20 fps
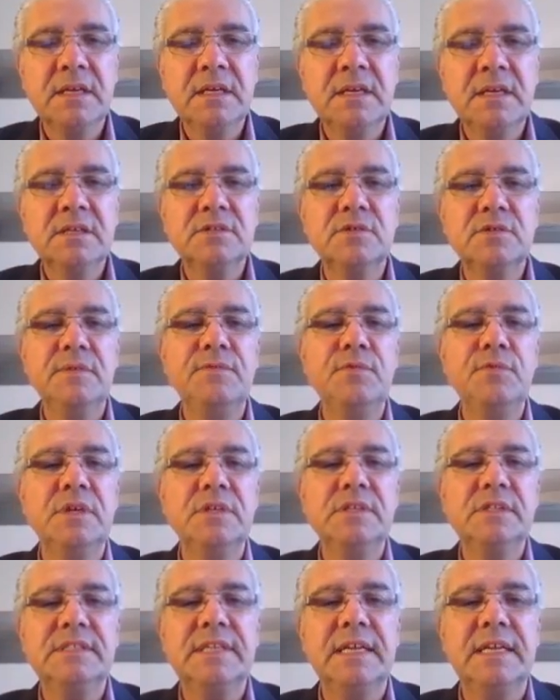So if you
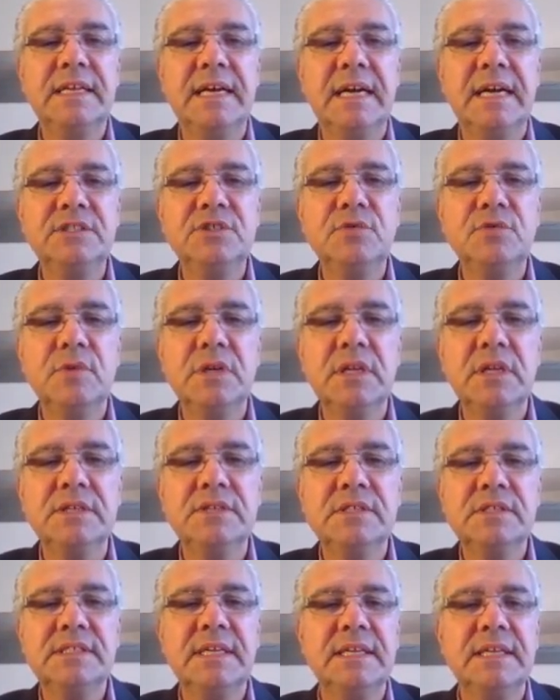understand that, you will
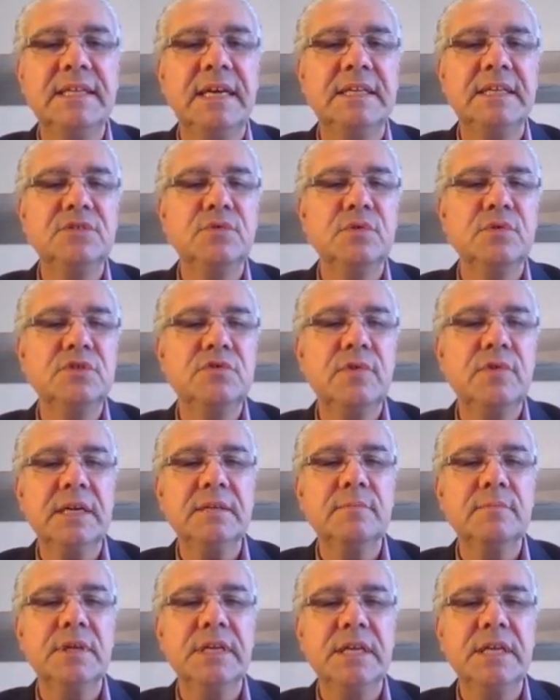understand that to
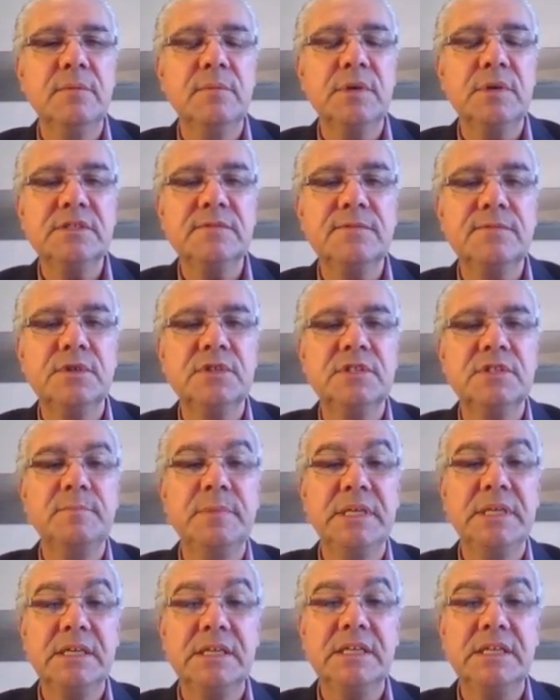attract money, you must first
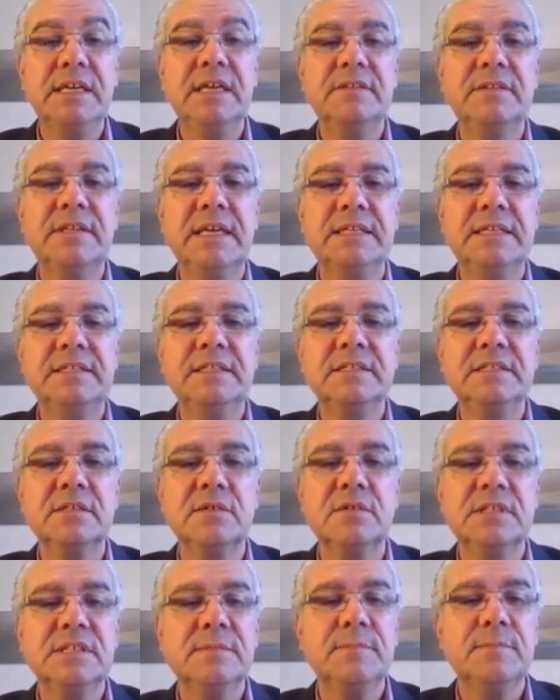be clear that this
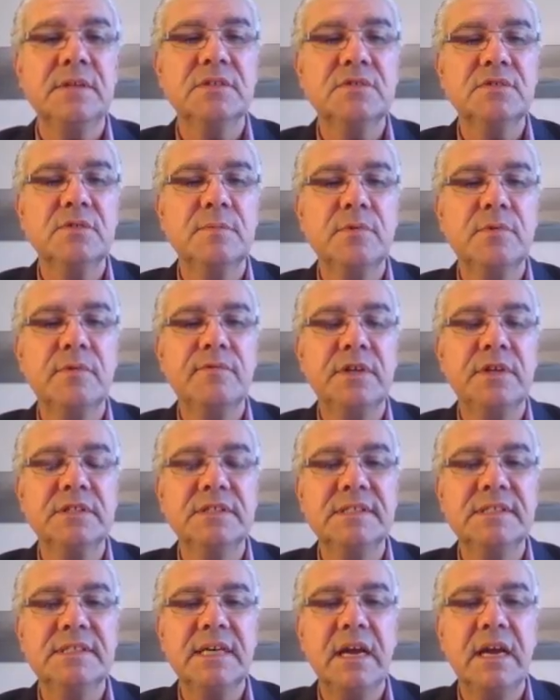corresponds to a profound
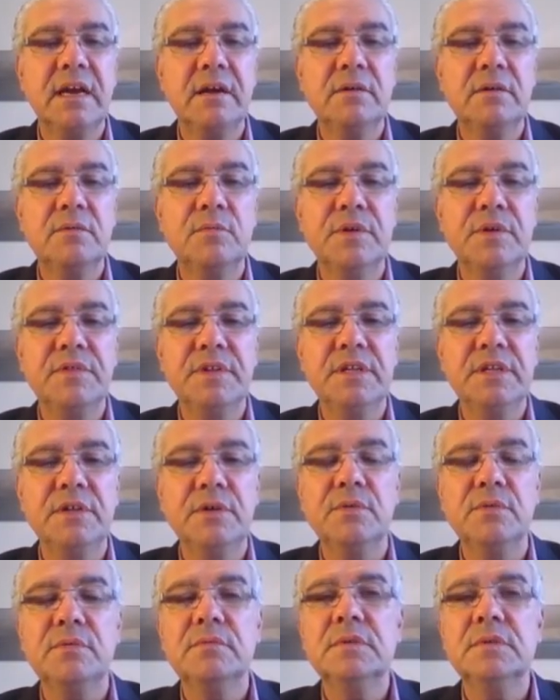desire within
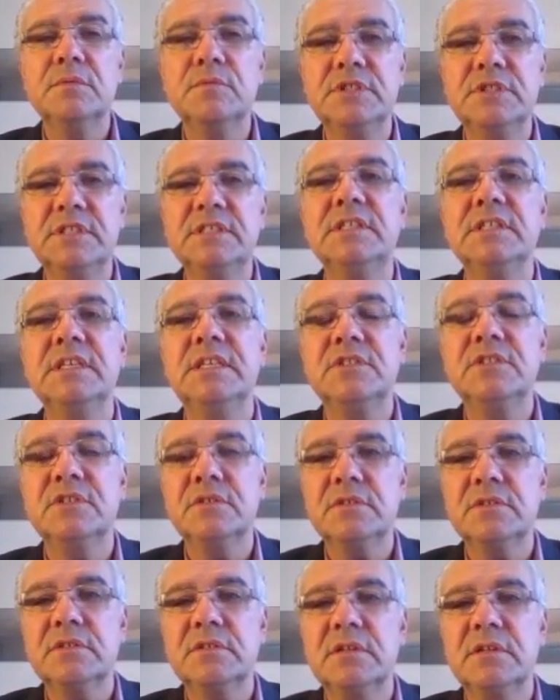you, which is an
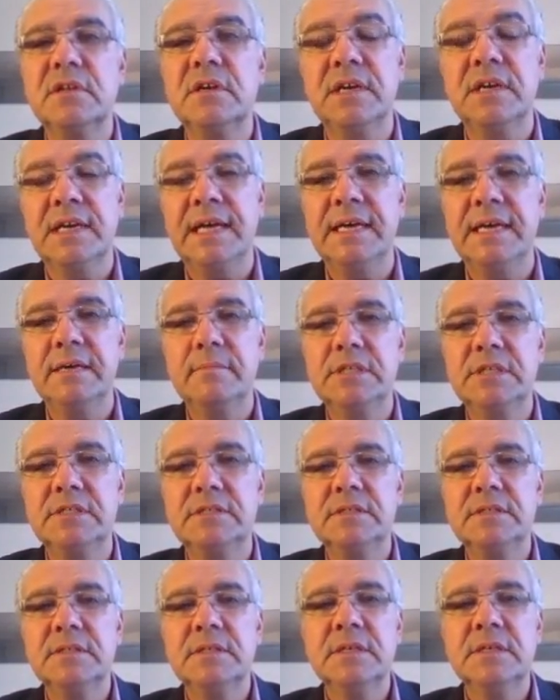internal
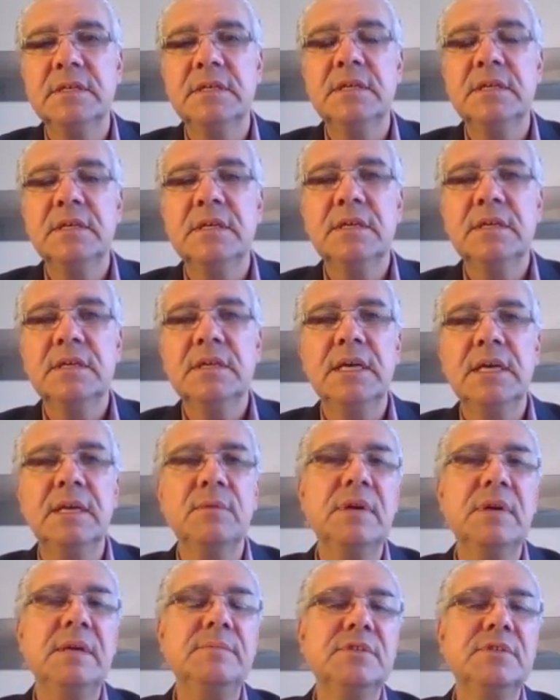alignment. And
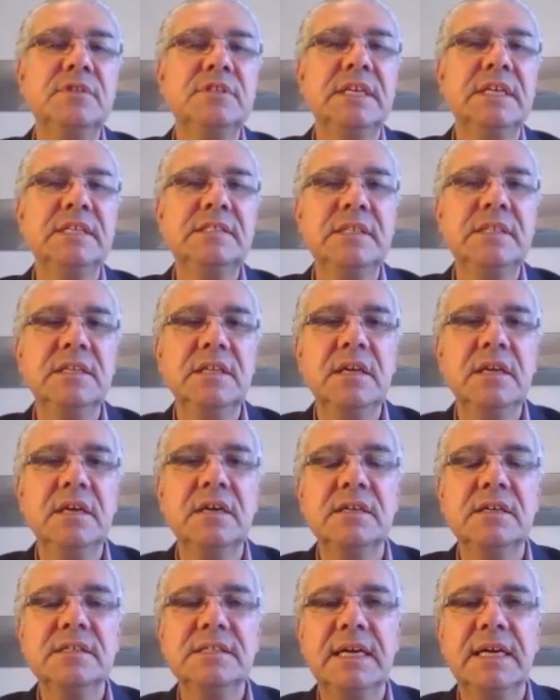what I'm suggesting
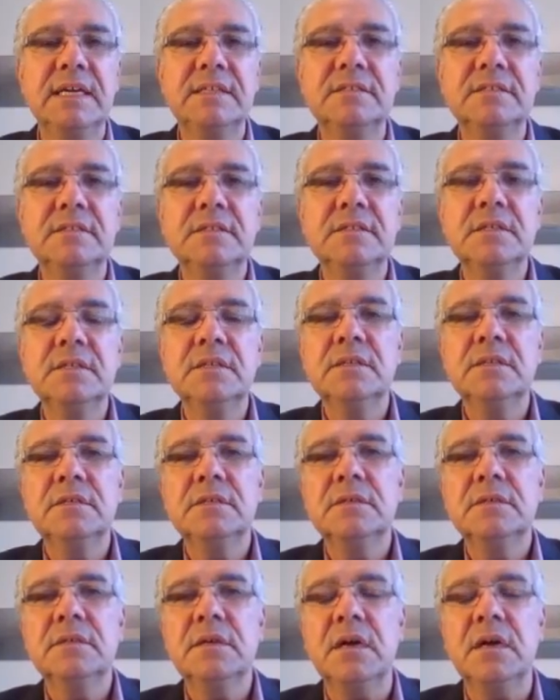here is that
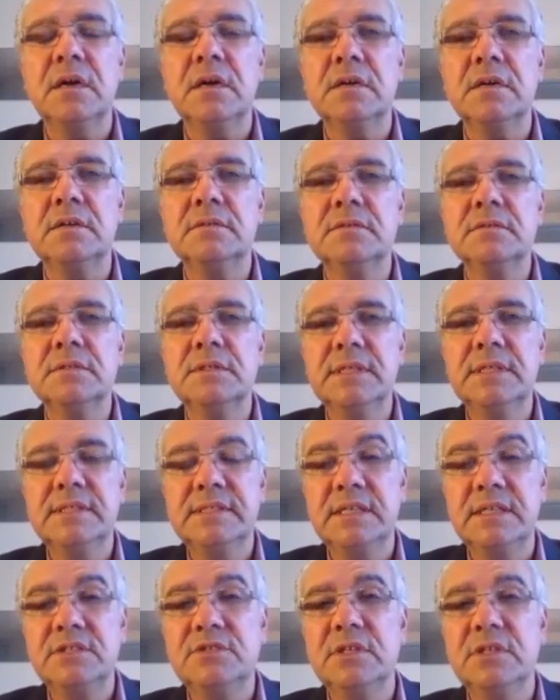
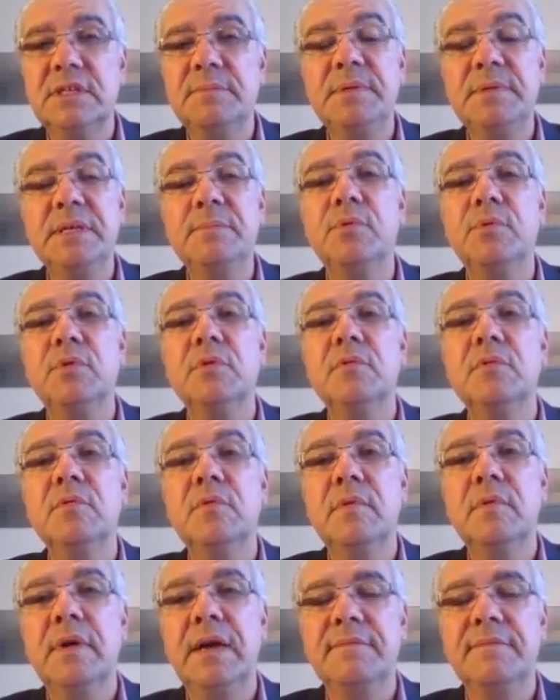essentially people
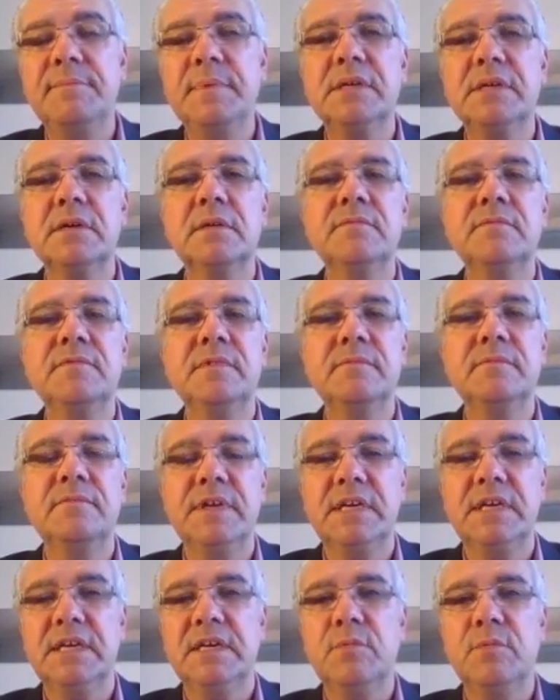who have become
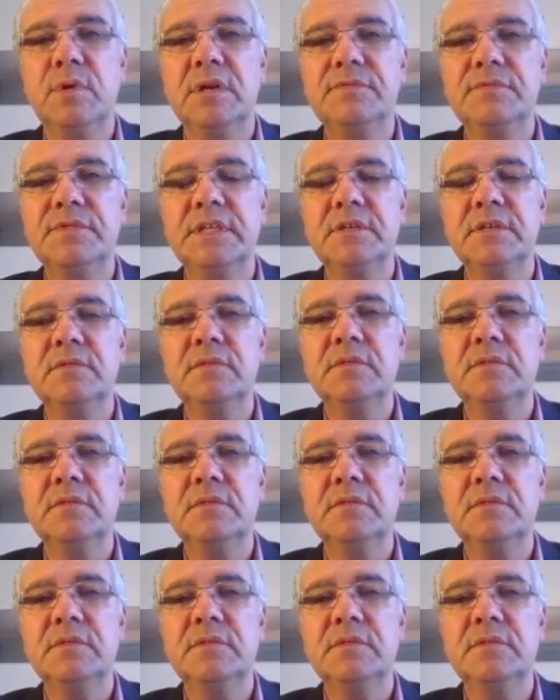very wealthy and